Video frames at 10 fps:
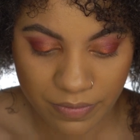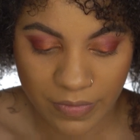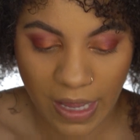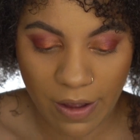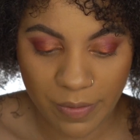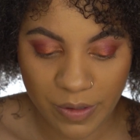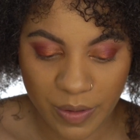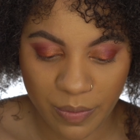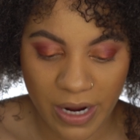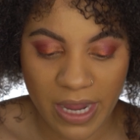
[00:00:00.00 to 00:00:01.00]
Now I'm going
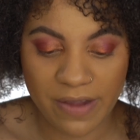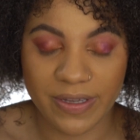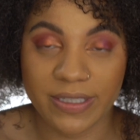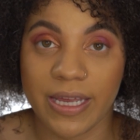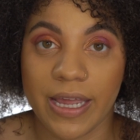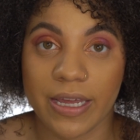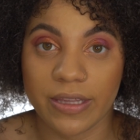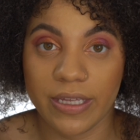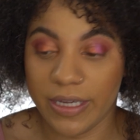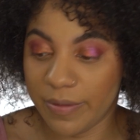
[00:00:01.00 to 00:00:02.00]
to be brave and take
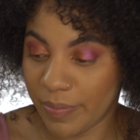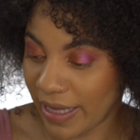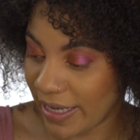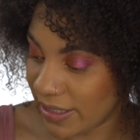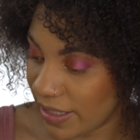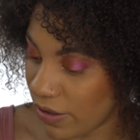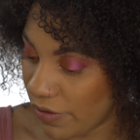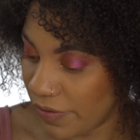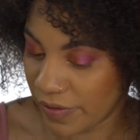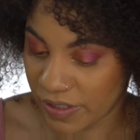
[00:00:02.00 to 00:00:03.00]
the plastic
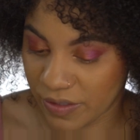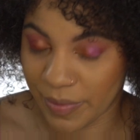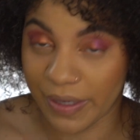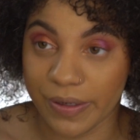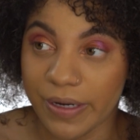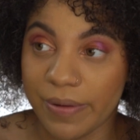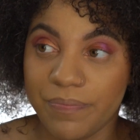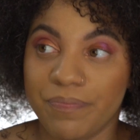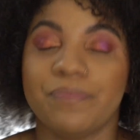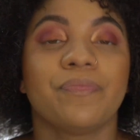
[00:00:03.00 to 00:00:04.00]
off of this mirror
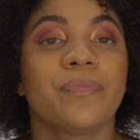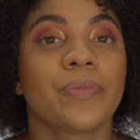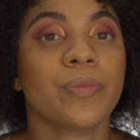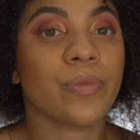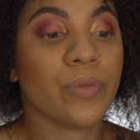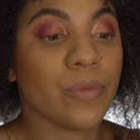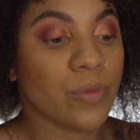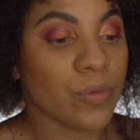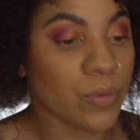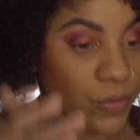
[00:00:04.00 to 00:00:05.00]

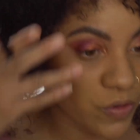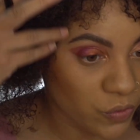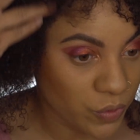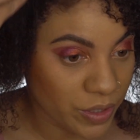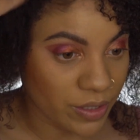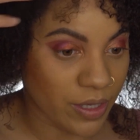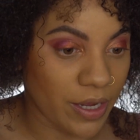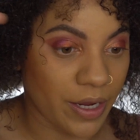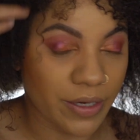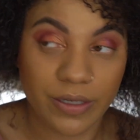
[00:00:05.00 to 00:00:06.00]
so we can
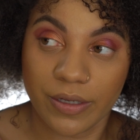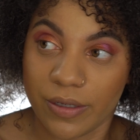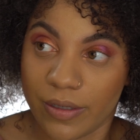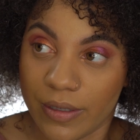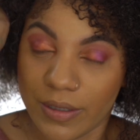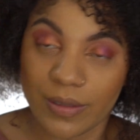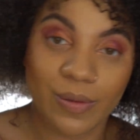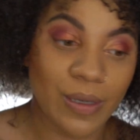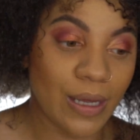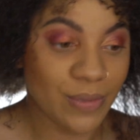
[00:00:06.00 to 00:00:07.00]
line.
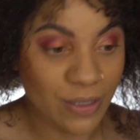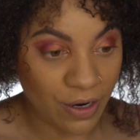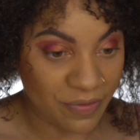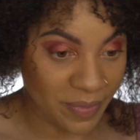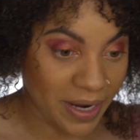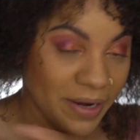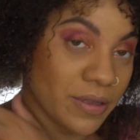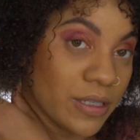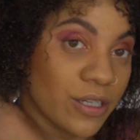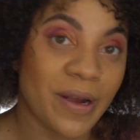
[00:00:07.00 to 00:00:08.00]
I'm sorry if my
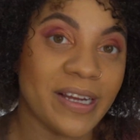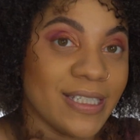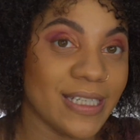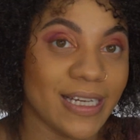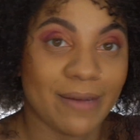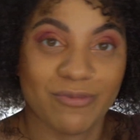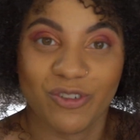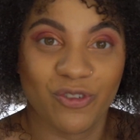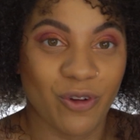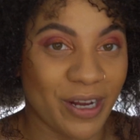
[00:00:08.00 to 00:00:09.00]
hair look crazy. I'm
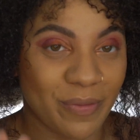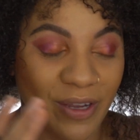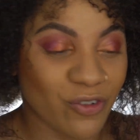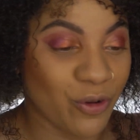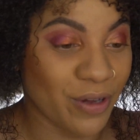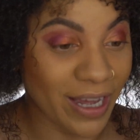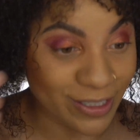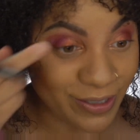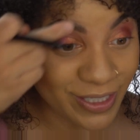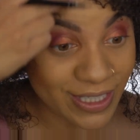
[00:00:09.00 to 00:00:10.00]
just trying to make sure you
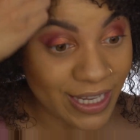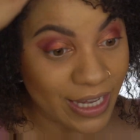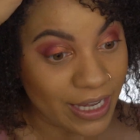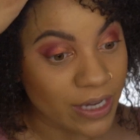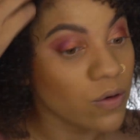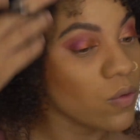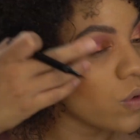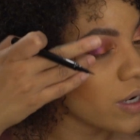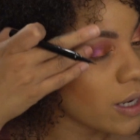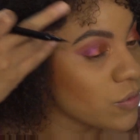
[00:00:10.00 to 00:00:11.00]
guys are seeing
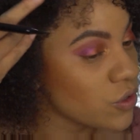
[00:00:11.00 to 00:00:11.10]
what I'm